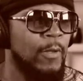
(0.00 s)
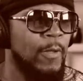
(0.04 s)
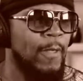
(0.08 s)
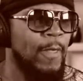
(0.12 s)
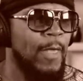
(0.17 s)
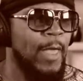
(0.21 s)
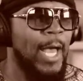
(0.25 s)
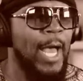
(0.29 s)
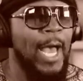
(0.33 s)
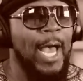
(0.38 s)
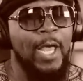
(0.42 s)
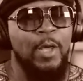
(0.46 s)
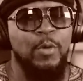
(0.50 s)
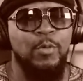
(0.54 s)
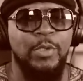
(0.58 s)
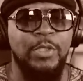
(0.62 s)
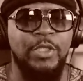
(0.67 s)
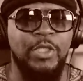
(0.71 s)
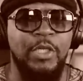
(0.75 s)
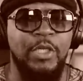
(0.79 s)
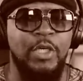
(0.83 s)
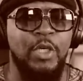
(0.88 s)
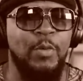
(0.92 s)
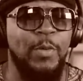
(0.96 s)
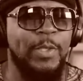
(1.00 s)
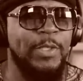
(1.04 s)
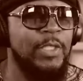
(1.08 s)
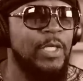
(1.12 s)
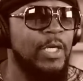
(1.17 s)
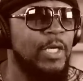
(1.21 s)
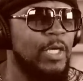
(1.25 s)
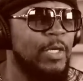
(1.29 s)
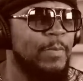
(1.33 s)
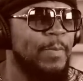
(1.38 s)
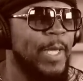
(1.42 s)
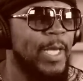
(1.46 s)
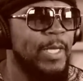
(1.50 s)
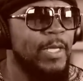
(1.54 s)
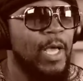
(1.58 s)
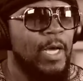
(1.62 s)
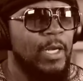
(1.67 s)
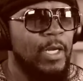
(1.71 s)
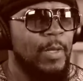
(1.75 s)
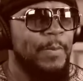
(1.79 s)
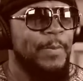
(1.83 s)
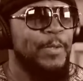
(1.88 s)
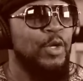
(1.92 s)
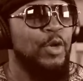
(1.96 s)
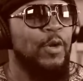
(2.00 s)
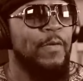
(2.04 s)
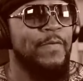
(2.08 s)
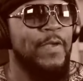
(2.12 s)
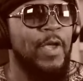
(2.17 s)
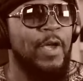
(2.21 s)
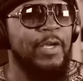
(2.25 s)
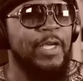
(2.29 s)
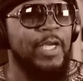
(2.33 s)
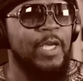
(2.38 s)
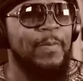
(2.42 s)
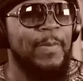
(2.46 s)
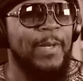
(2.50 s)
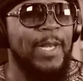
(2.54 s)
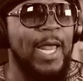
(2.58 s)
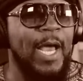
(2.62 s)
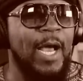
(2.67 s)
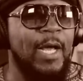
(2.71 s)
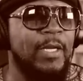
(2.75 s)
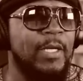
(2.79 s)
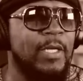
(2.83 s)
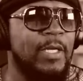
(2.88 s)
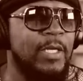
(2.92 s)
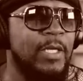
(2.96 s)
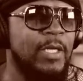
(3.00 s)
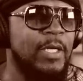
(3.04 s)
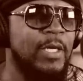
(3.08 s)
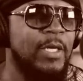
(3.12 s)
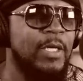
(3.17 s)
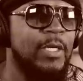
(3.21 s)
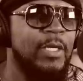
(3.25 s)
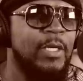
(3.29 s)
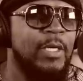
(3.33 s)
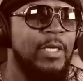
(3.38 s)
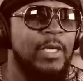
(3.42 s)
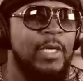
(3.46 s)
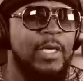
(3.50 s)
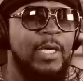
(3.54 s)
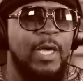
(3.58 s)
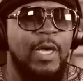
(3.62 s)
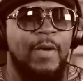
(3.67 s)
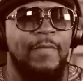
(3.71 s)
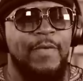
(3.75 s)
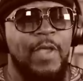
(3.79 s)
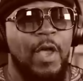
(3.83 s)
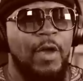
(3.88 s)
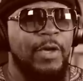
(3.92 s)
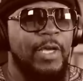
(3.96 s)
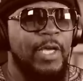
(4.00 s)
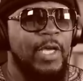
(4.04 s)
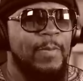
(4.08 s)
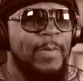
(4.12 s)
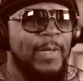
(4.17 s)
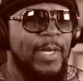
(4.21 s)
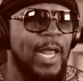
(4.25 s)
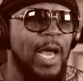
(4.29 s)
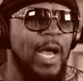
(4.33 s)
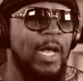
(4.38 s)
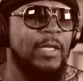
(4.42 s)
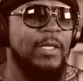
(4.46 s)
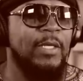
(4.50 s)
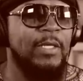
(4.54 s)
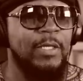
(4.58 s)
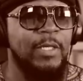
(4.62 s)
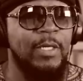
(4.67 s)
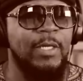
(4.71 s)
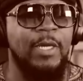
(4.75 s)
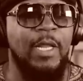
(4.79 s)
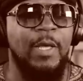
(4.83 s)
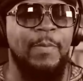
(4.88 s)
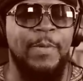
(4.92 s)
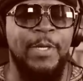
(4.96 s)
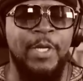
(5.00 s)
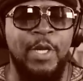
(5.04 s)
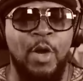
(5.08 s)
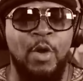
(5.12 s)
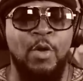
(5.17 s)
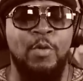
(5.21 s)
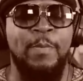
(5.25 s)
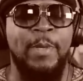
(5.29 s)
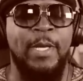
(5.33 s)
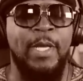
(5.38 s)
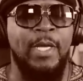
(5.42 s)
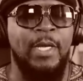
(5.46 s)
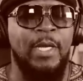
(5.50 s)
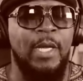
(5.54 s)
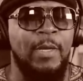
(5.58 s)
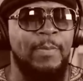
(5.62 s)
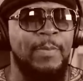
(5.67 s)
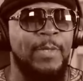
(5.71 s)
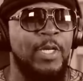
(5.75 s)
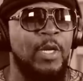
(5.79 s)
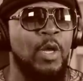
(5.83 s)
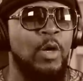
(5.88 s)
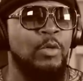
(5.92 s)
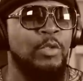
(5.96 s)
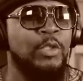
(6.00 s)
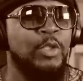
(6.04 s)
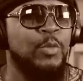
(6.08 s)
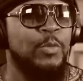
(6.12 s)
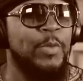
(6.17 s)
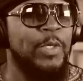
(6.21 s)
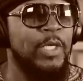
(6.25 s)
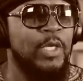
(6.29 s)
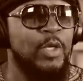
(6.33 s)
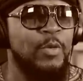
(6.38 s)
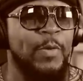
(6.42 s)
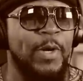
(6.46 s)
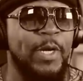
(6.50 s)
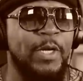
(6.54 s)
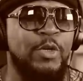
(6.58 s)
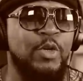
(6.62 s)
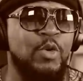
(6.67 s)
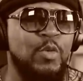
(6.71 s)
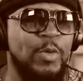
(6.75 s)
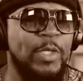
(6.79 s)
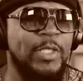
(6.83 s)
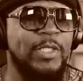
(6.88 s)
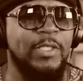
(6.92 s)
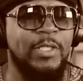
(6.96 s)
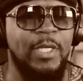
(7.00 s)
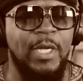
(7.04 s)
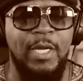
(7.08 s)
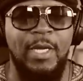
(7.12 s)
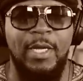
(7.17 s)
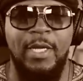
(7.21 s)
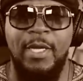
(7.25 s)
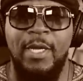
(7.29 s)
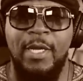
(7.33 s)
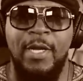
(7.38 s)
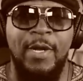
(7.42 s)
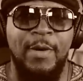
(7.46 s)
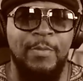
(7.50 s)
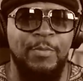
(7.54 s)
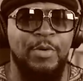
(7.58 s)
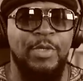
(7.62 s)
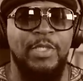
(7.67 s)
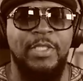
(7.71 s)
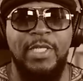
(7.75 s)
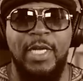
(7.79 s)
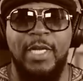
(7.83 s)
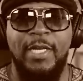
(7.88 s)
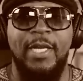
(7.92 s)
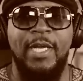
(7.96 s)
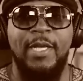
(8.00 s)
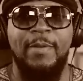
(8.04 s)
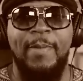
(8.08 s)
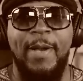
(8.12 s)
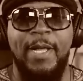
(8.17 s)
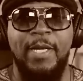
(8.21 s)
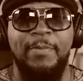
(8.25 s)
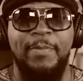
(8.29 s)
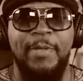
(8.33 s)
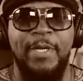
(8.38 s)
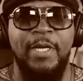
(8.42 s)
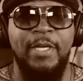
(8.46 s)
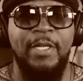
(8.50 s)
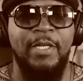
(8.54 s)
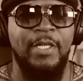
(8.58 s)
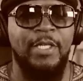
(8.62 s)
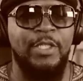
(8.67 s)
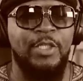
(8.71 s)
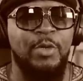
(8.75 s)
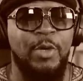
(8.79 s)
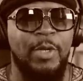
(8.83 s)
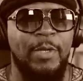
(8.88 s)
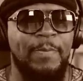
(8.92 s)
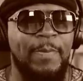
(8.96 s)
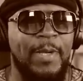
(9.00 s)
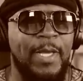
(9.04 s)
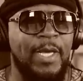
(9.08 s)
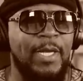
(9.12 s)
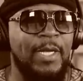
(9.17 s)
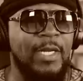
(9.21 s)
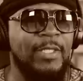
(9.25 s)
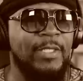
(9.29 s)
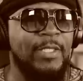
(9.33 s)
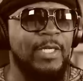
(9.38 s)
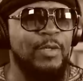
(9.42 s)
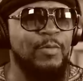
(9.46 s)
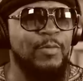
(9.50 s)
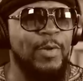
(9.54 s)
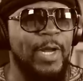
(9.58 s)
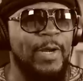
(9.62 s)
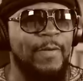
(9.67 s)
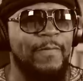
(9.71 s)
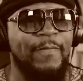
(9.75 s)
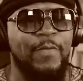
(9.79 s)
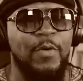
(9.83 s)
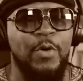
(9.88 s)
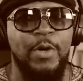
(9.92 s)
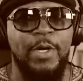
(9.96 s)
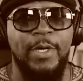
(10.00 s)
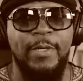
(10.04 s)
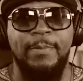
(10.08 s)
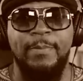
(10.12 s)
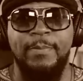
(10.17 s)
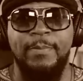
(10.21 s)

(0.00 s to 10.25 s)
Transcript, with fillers: All right, what's good? What's good, man? Y'all let me know if y'all can hear me loud and clear. If y'all can hear me loud and clear, let me know, man. Let me know so we can get ready to do this thing. Appreciate everybody being in the joint, man. Let's get ready for it.